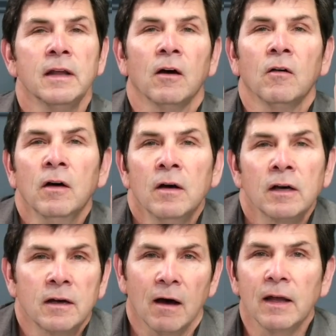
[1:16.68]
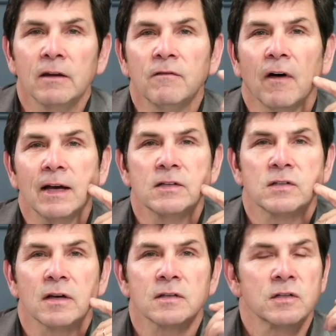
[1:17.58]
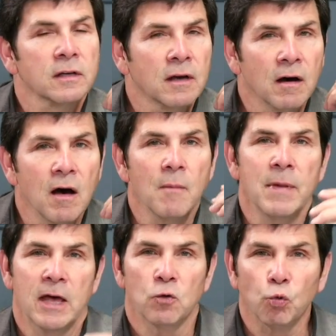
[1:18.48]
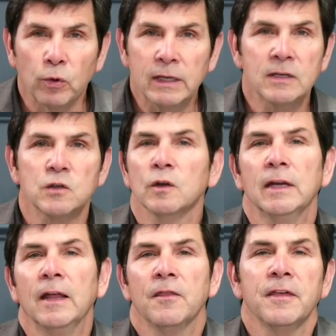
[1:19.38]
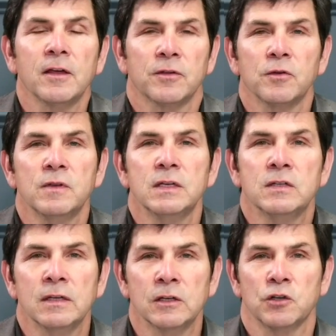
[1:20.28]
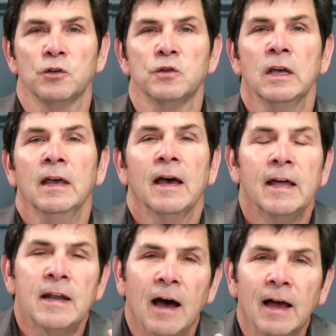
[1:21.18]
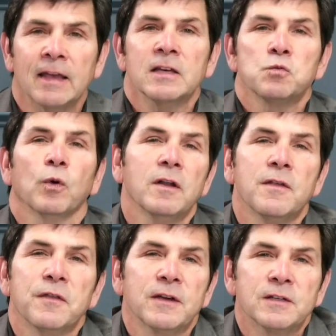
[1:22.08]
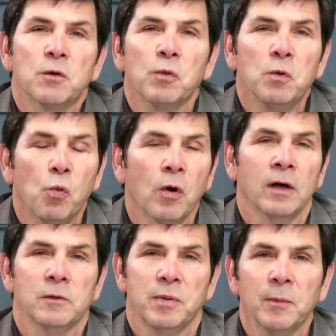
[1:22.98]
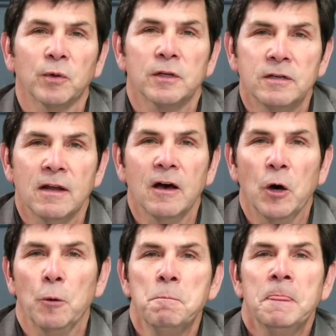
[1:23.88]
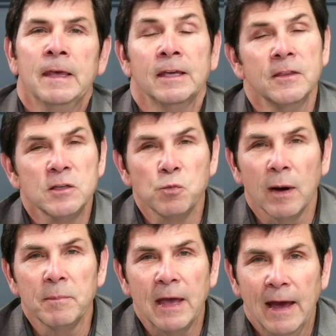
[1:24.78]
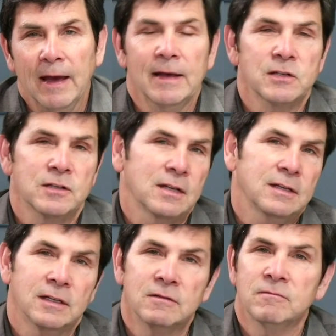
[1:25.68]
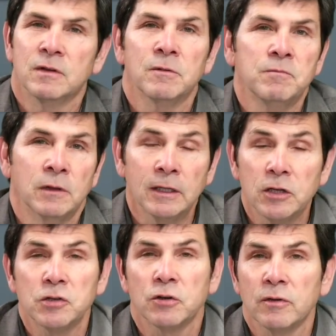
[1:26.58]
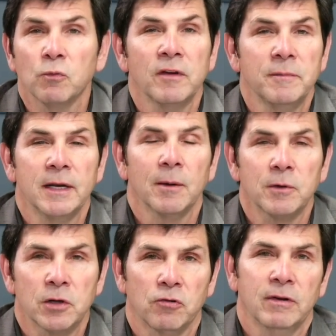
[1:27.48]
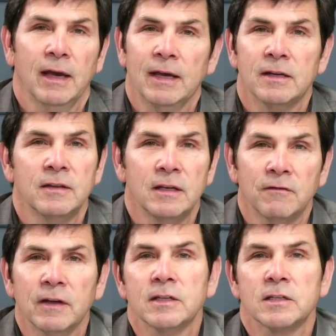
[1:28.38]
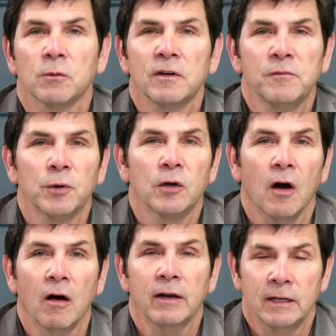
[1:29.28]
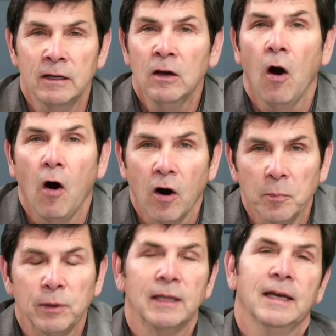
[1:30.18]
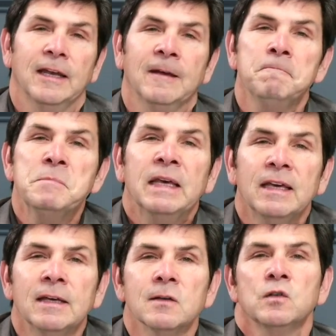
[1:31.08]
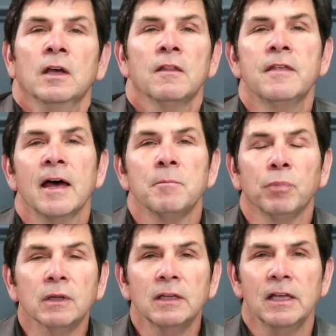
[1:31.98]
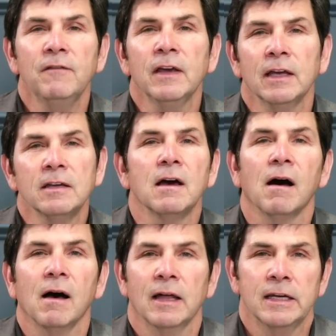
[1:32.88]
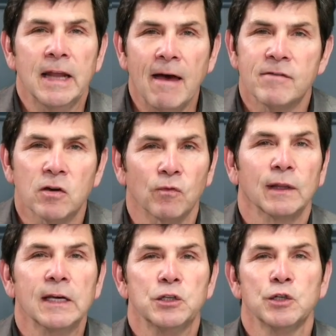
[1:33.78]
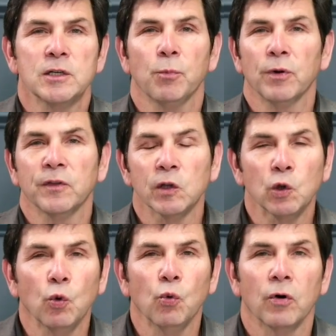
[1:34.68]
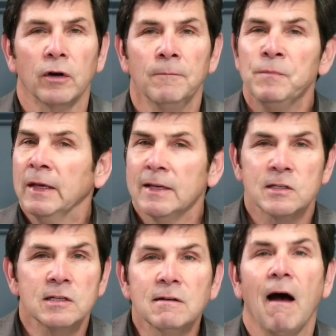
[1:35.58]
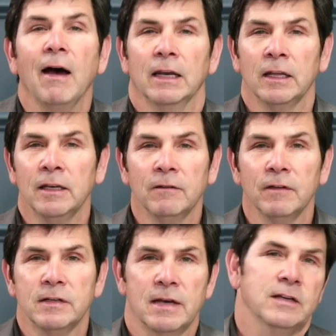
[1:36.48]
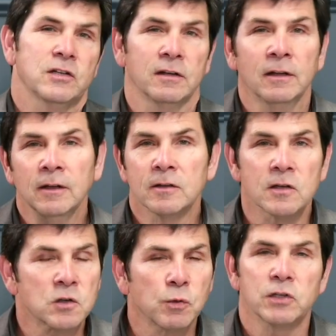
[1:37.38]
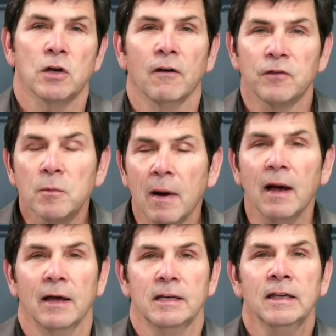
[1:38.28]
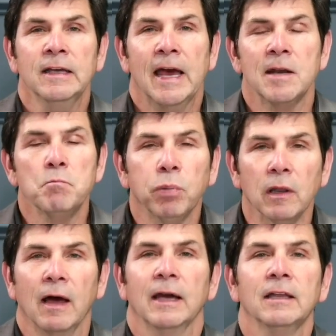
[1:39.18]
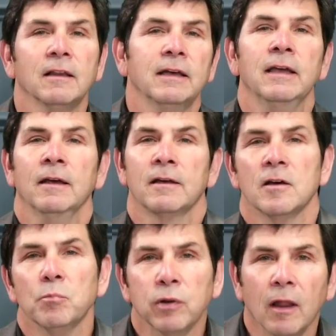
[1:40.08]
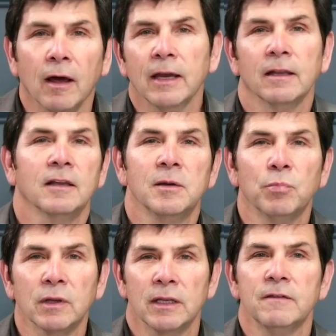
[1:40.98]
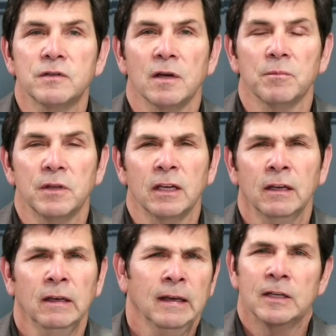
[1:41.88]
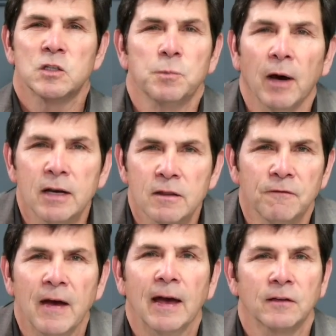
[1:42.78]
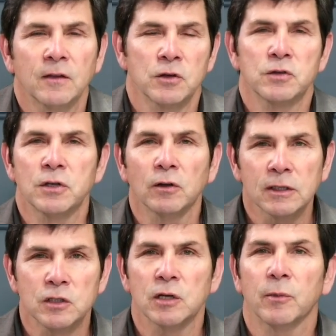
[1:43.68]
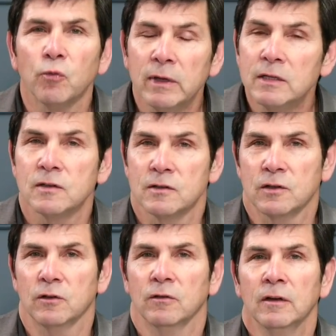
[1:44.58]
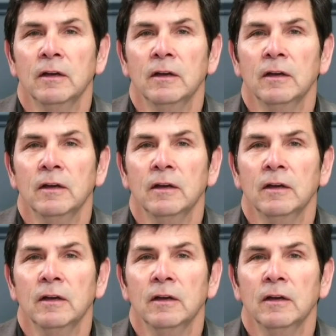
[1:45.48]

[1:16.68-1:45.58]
Now, God invites us to come and reason and think through these issues. And I guess one of the things that we want people to know in these webcasts and in the literature that we've been able to create and the events that we've put on and are planning is that believing in God and having a relationship with the Lord is not an invitation to switch off your mind and blindly, compliantly believe something in spite of the fact that there's no legitimate reason to.